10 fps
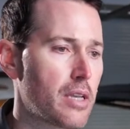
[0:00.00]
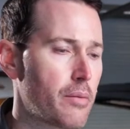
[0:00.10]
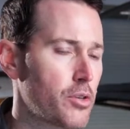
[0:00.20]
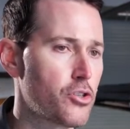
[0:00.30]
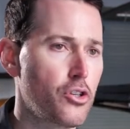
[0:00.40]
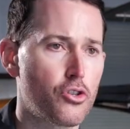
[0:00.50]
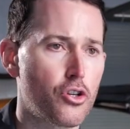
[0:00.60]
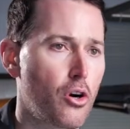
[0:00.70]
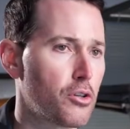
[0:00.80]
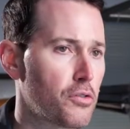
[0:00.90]
how much do you
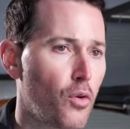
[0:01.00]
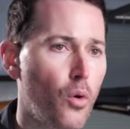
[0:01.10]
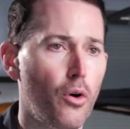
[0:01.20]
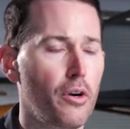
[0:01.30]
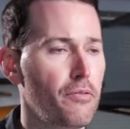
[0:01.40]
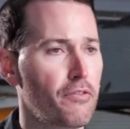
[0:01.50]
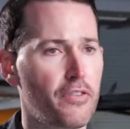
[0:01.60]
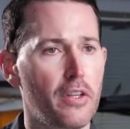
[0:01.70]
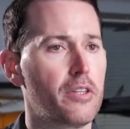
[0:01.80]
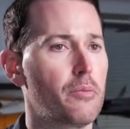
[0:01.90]
charge for, and
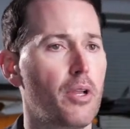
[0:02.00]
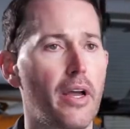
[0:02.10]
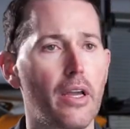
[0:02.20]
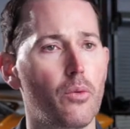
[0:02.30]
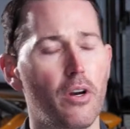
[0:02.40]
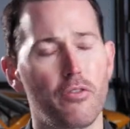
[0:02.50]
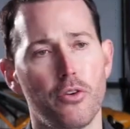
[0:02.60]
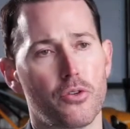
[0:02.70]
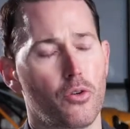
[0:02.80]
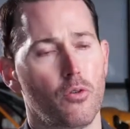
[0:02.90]
fill in the blank, whatever
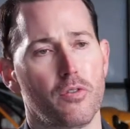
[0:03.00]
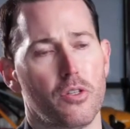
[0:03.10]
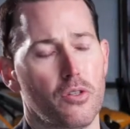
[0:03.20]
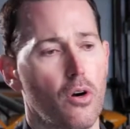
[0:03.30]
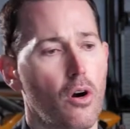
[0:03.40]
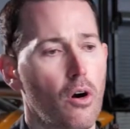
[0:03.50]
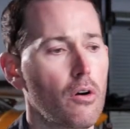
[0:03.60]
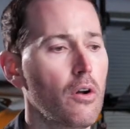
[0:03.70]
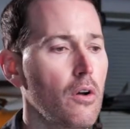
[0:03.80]
your services are.